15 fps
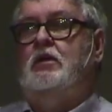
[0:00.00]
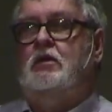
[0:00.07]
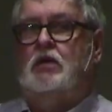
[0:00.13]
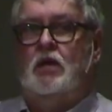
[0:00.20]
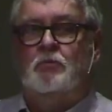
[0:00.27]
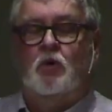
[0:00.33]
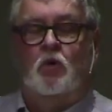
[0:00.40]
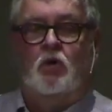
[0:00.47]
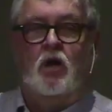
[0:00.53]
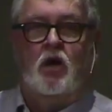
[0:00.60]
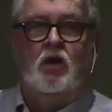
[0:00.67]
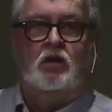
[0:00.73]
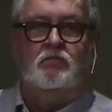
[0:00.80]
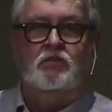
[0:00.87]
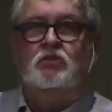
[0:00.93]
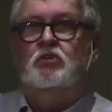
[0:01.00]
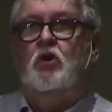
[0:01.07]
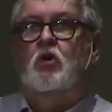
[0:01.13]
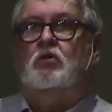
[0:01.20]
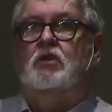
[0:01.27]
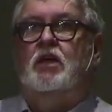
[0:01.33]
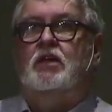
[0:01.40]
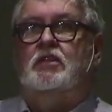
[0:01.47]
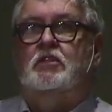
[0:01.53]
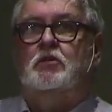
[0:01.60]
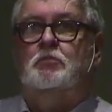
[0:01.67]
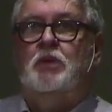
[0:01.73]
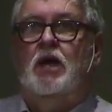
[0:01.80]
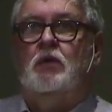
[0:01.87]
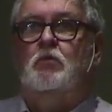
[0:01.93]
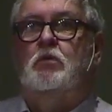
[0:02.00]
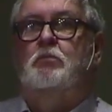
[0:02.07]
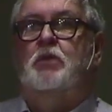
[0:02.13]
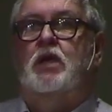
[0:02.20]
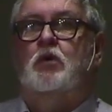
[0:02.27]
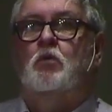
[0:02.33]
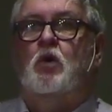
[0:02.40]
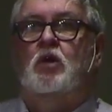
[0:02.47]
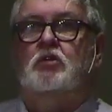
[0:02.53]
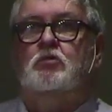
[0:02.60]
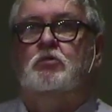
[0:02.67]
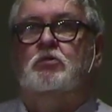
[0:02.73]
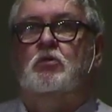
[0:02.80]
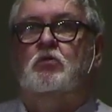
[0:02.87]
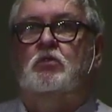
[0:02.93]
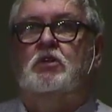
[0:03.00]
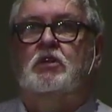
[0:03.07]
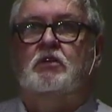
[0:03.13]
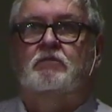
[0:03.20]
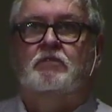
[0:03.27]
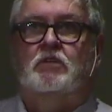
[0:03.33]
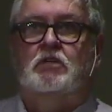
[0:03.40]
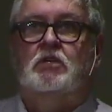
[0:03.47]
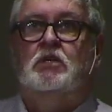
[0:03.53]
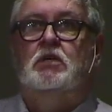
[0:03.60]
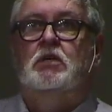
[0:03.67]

come on, all of us talk like this back when Baywatch was on TV.